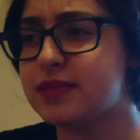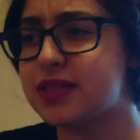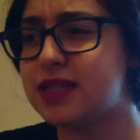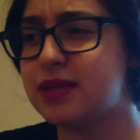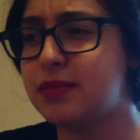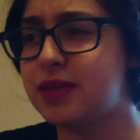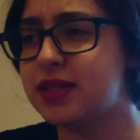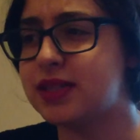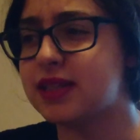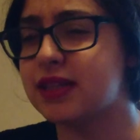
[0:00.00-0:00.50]

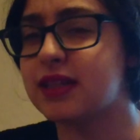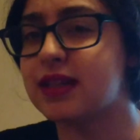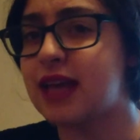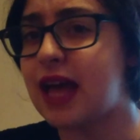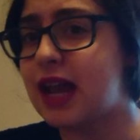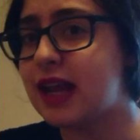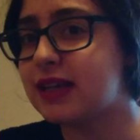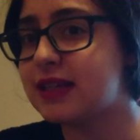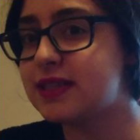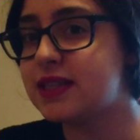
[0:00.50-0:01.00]
similar to the
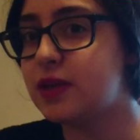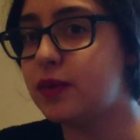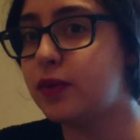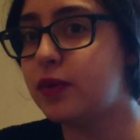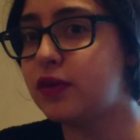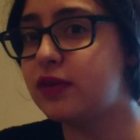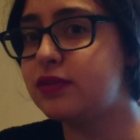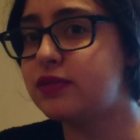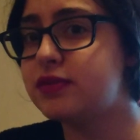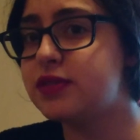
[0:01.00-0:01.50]
Galaxy
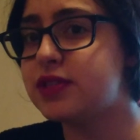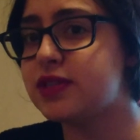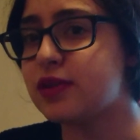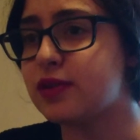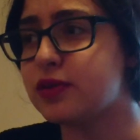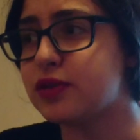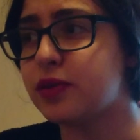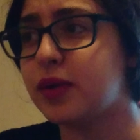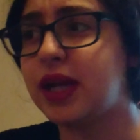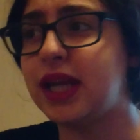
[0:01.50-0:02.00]
one, so
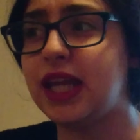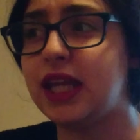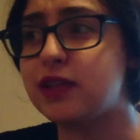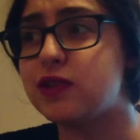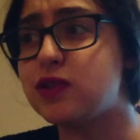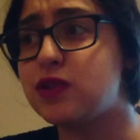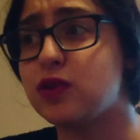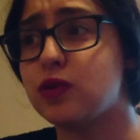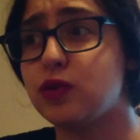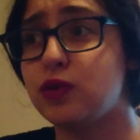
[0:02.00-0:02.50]
do I need
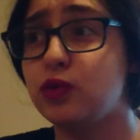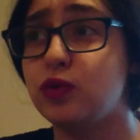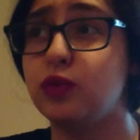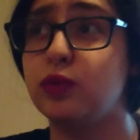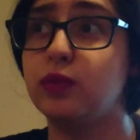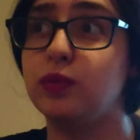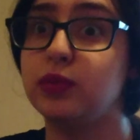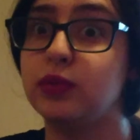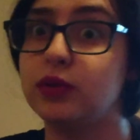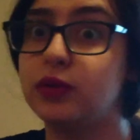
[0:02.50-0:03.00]

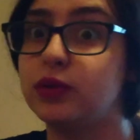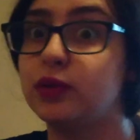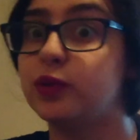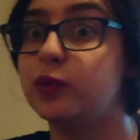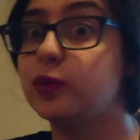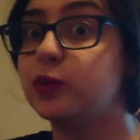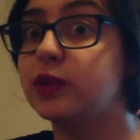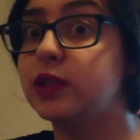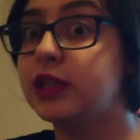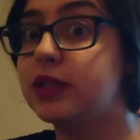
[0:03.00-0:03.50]
two
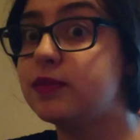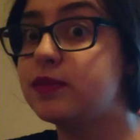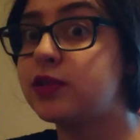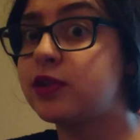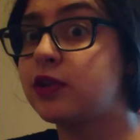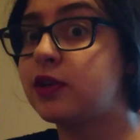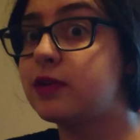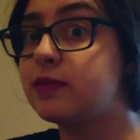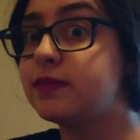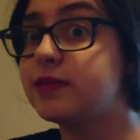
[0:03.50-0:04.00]
blue lip
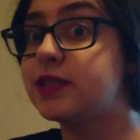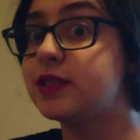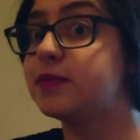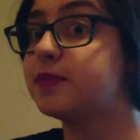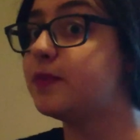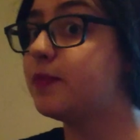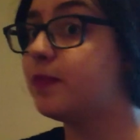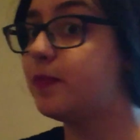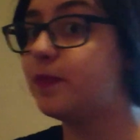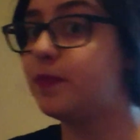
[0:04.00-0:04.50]
scrubs?
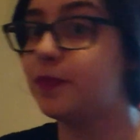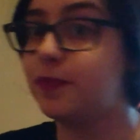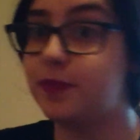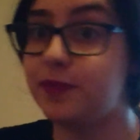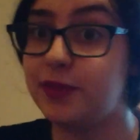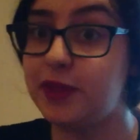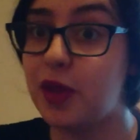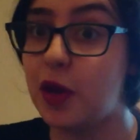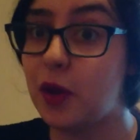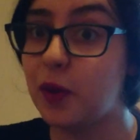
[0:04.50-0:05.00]

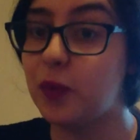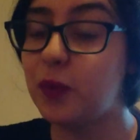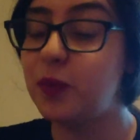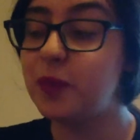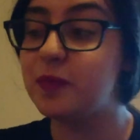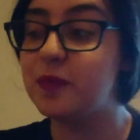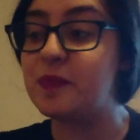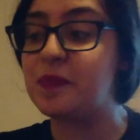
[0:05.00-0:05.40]
No.